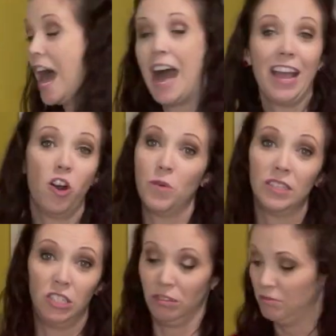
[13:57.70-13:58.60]
I
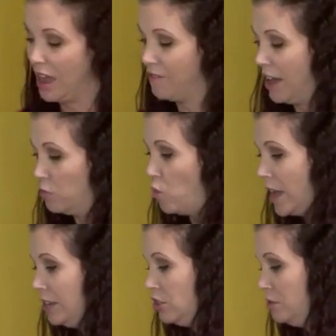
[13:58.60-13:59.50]
always do. I've had
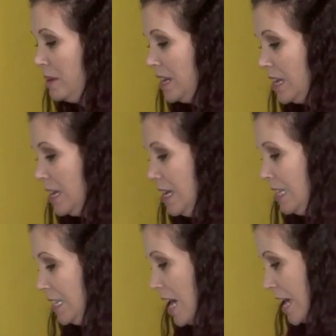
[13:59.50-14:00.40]
way too many
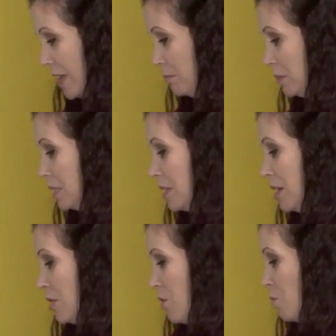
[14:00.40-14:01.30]
times
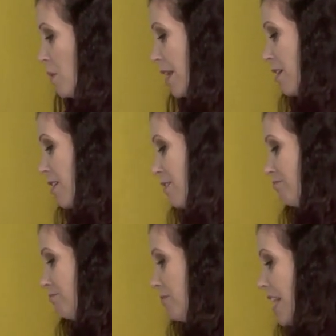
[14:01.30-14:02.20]
where
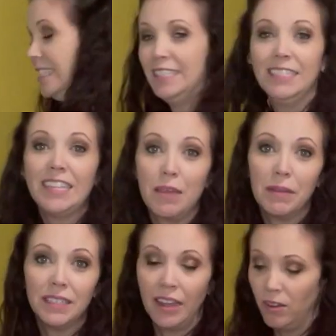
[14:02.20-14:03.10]
I didn't tape
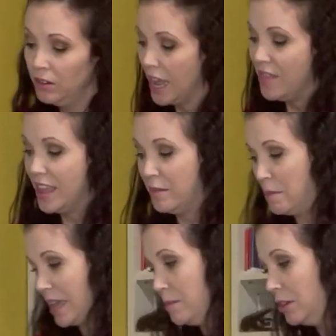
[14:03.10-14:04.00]
it down and then
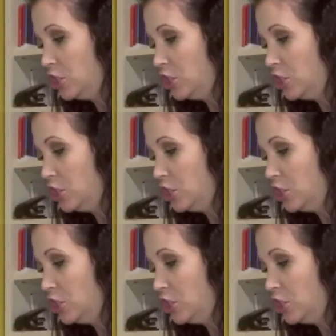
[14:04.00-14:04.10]
my image